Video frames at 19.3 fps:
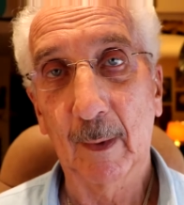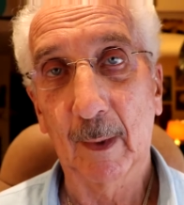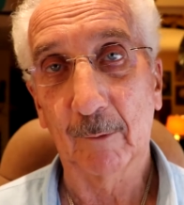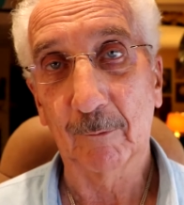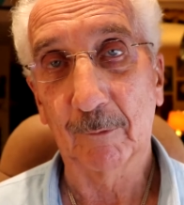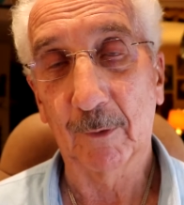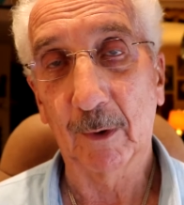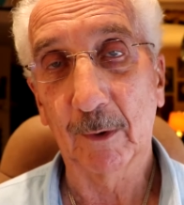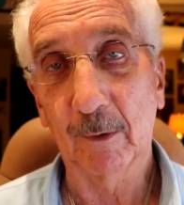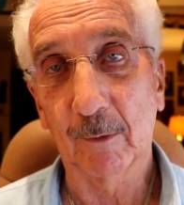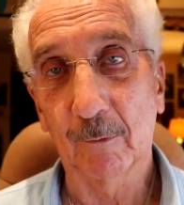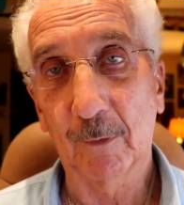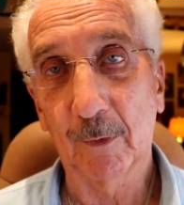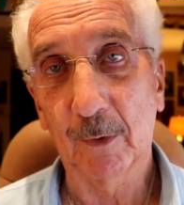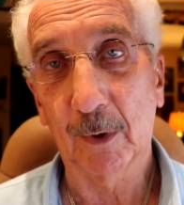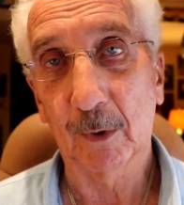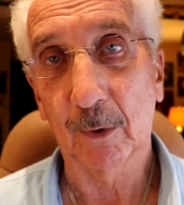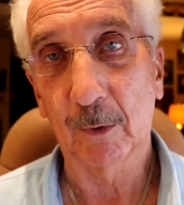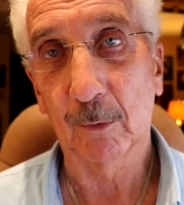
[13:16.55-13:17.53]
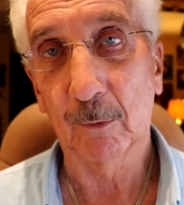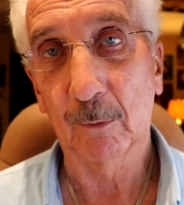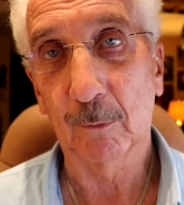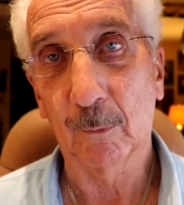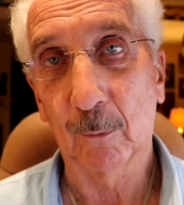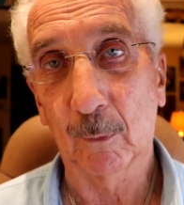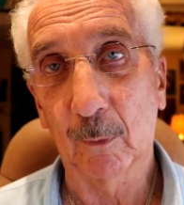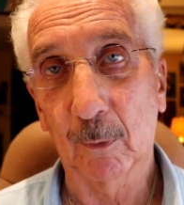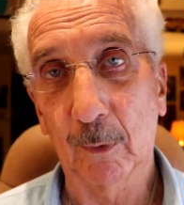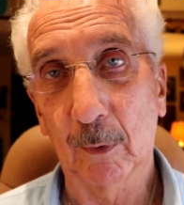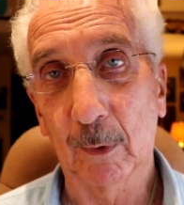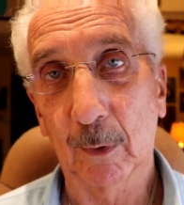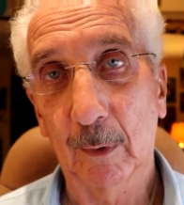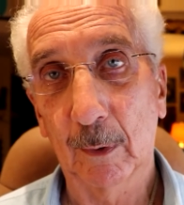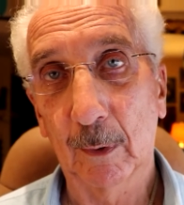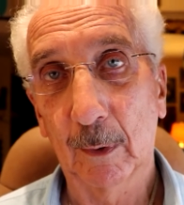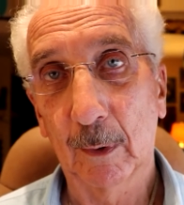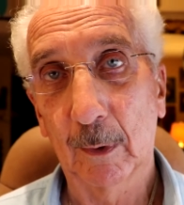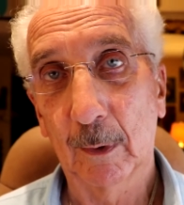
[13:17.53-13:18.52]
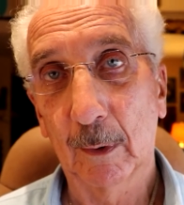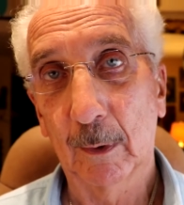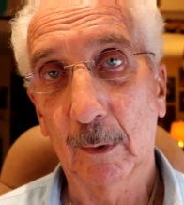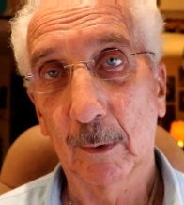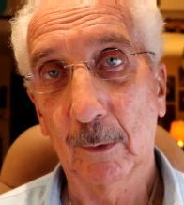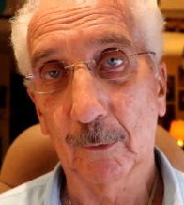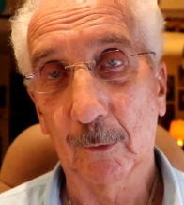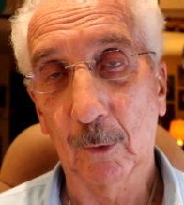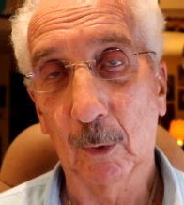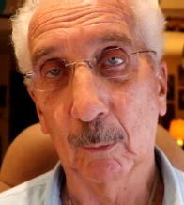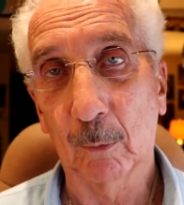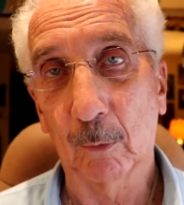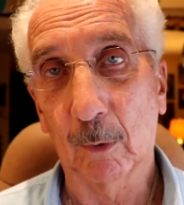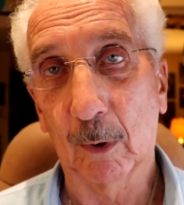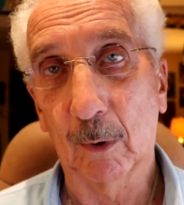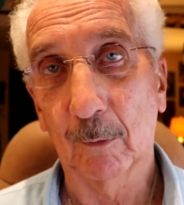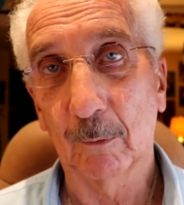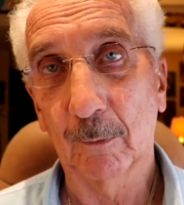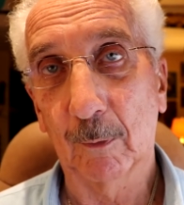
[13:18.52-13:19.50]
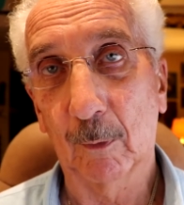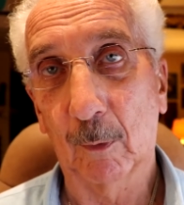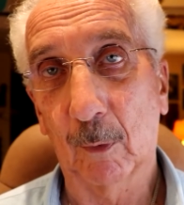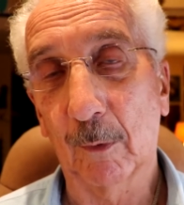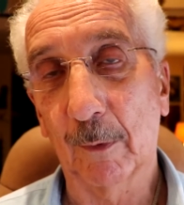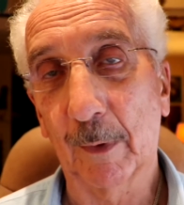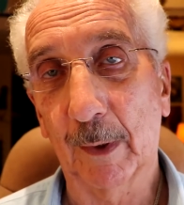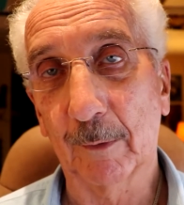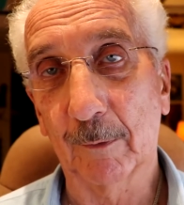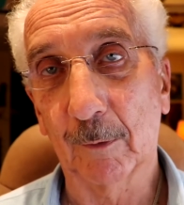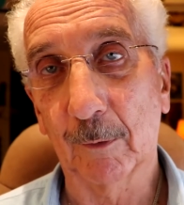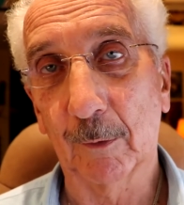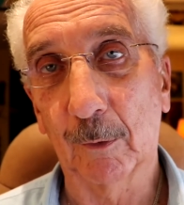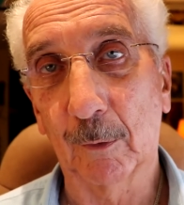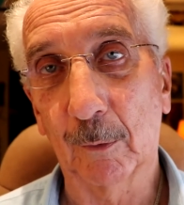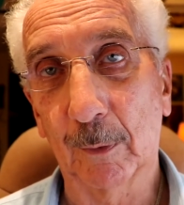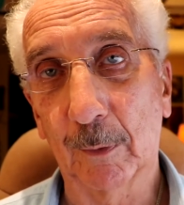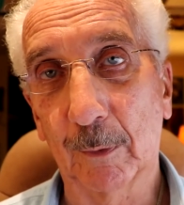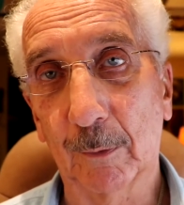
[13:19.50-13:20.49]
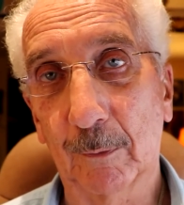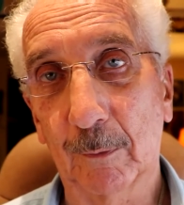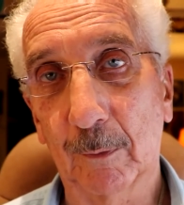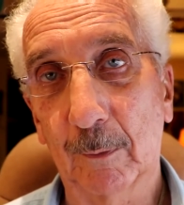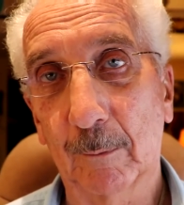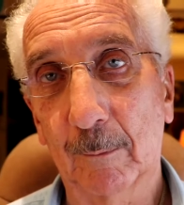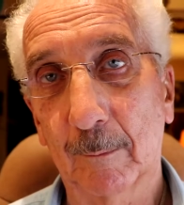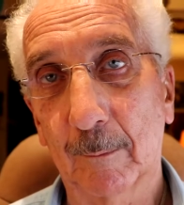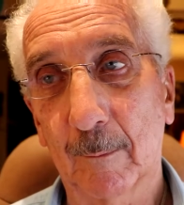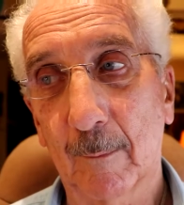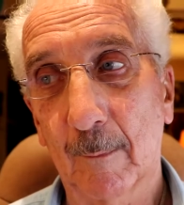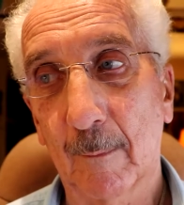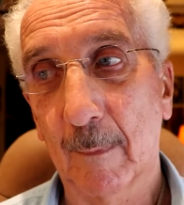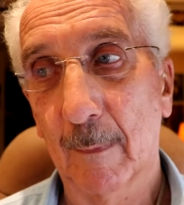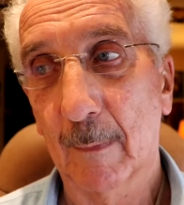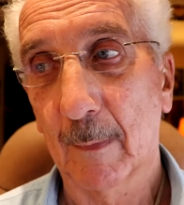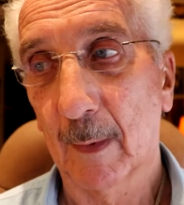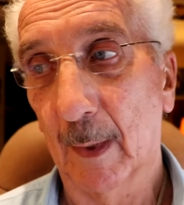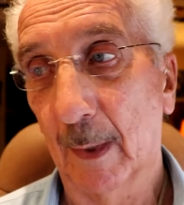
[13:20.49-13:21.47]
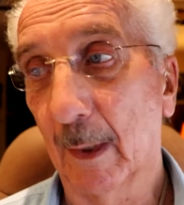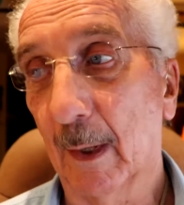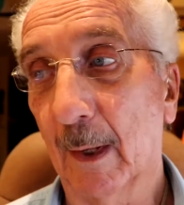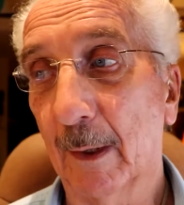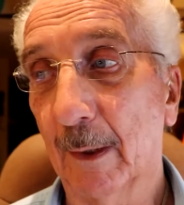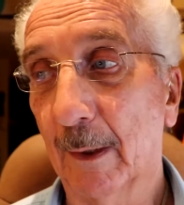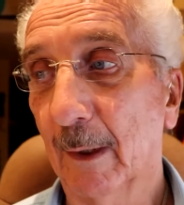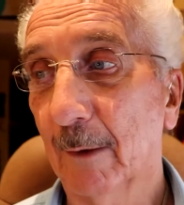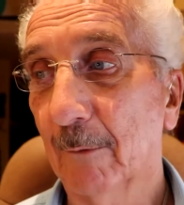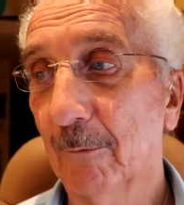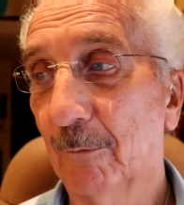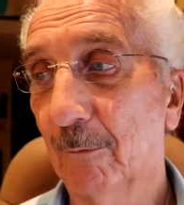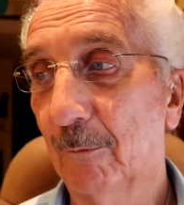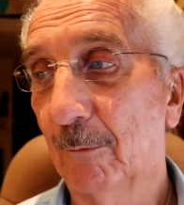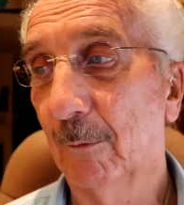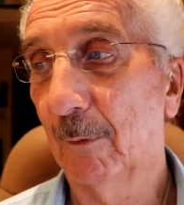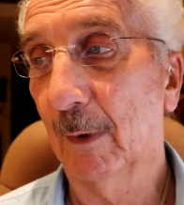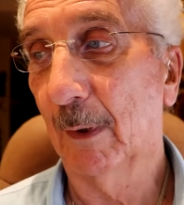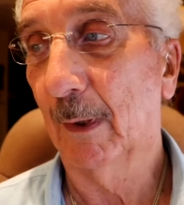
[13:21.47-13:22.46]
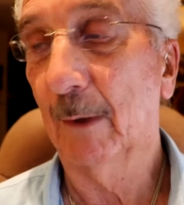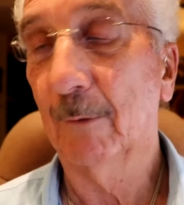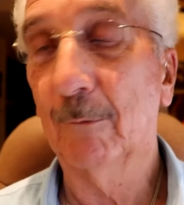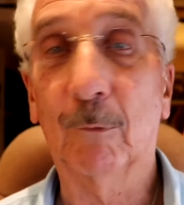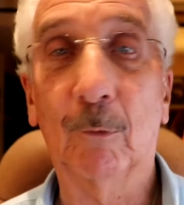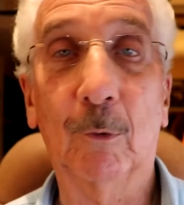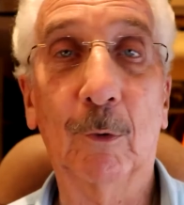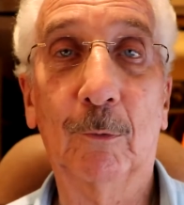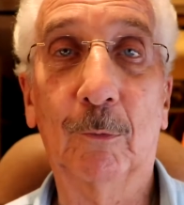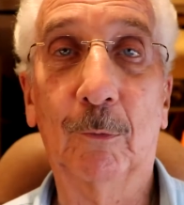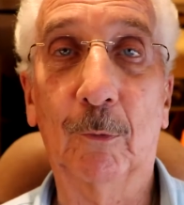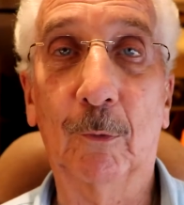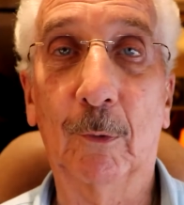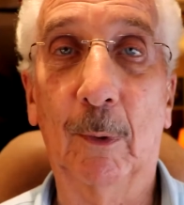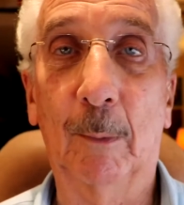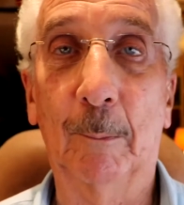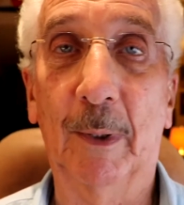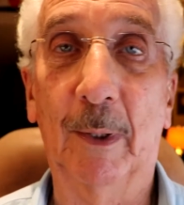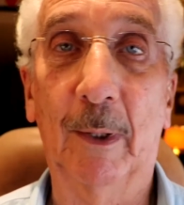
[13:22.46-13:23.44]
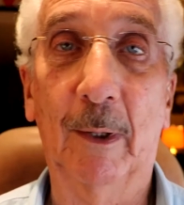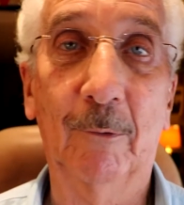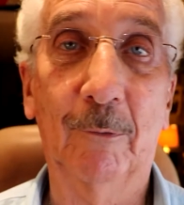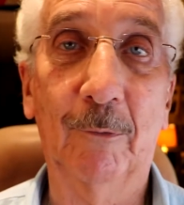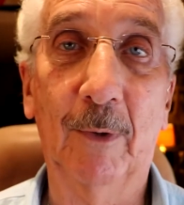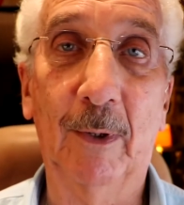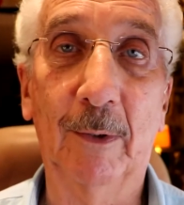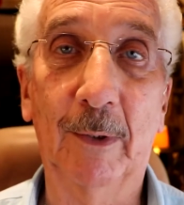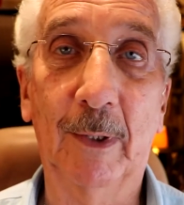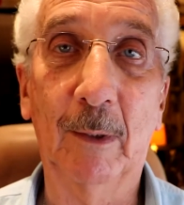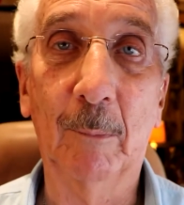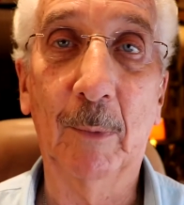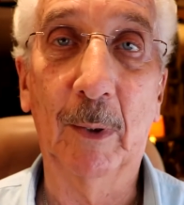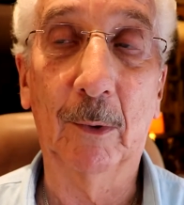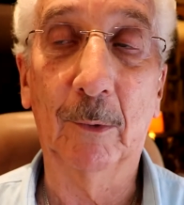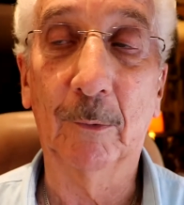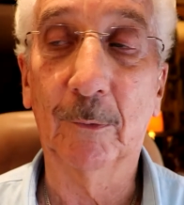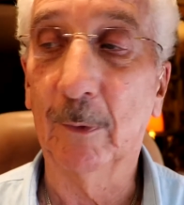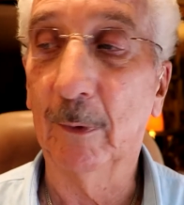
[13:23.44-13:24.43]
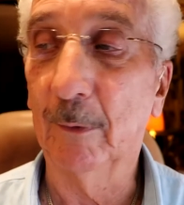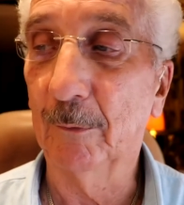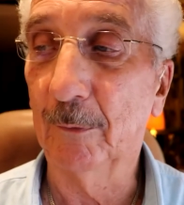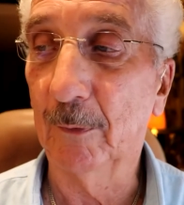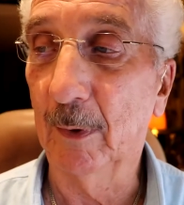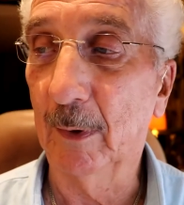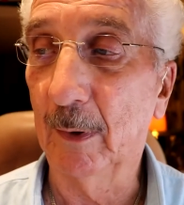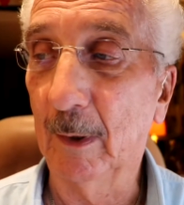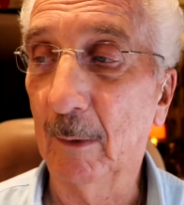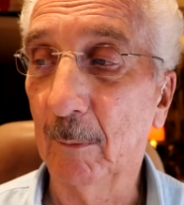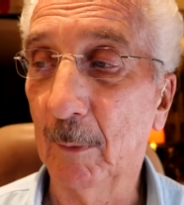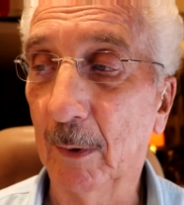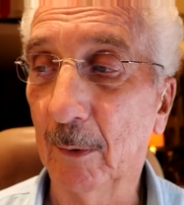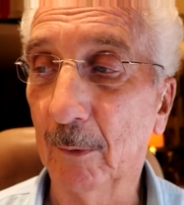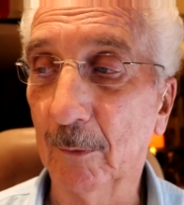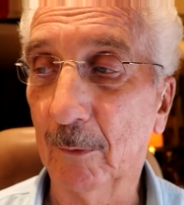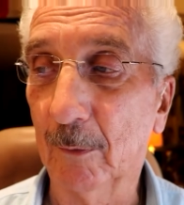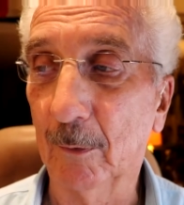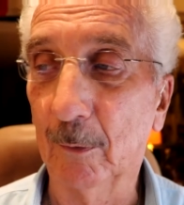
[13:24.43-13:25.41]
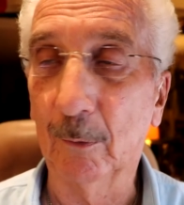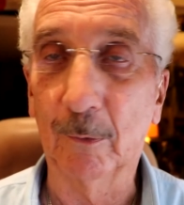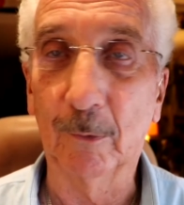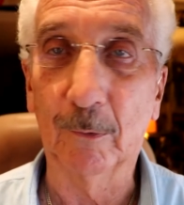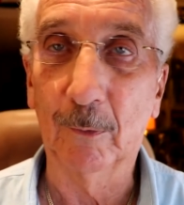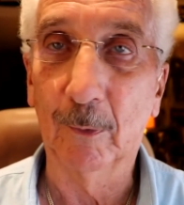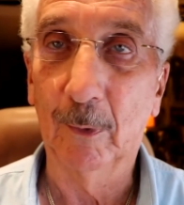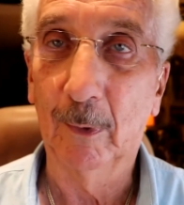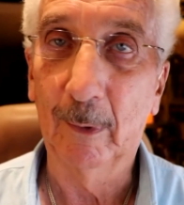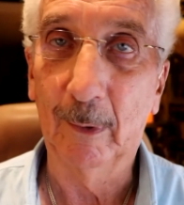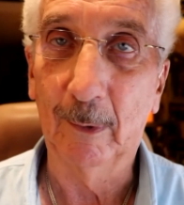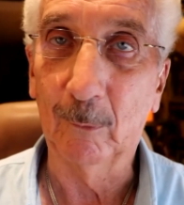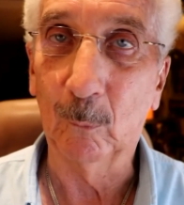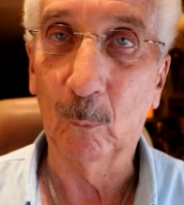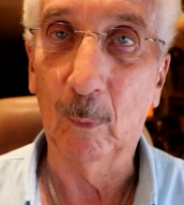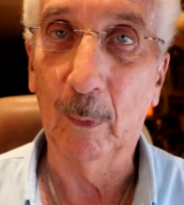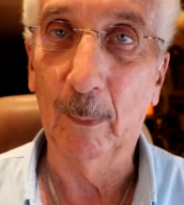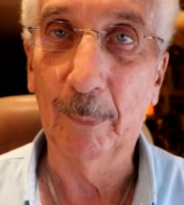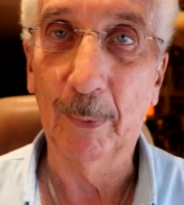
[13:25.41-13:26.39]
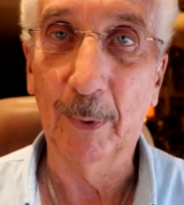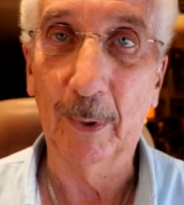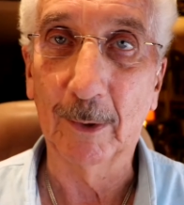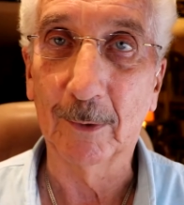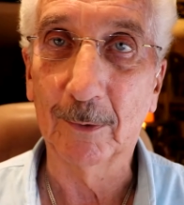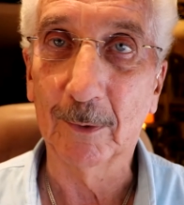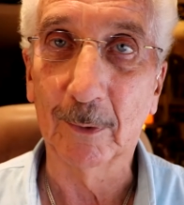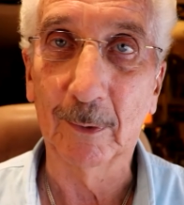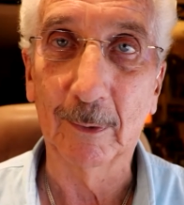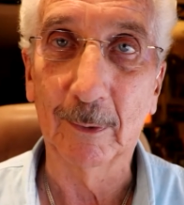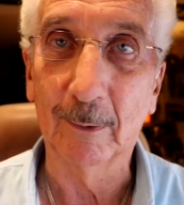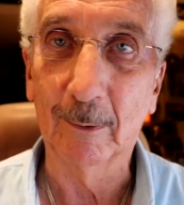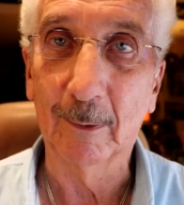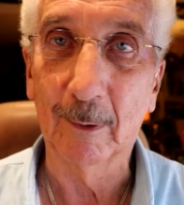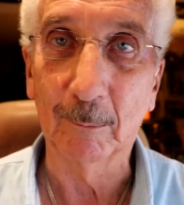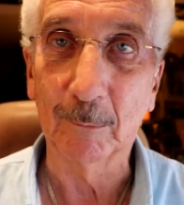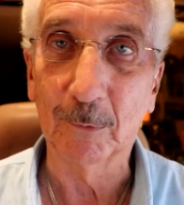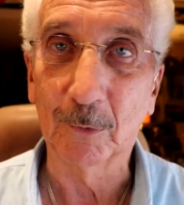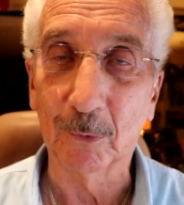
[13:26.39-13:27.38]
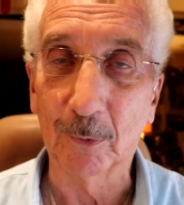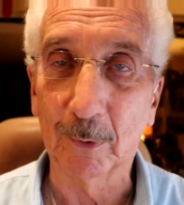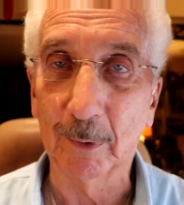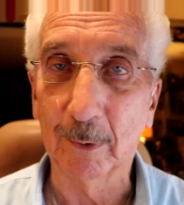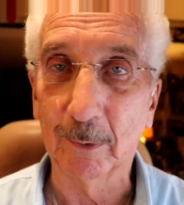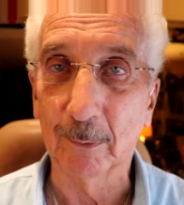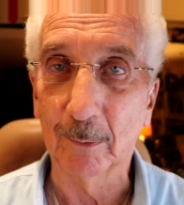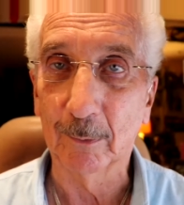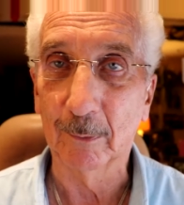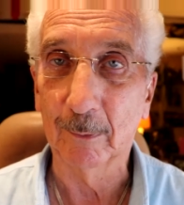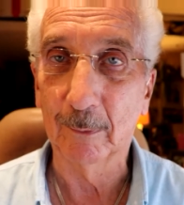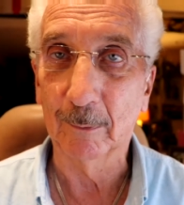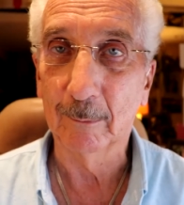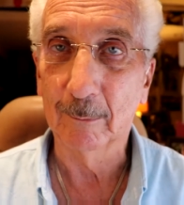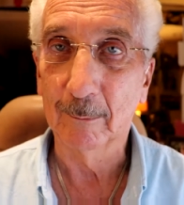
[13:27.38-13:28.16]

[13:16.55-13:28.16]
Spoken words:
I've done the video for Soboroff. All I have to do is, and I've looked for, I've found emails, and I sent emails to his webpage, and I'm sure he doesn't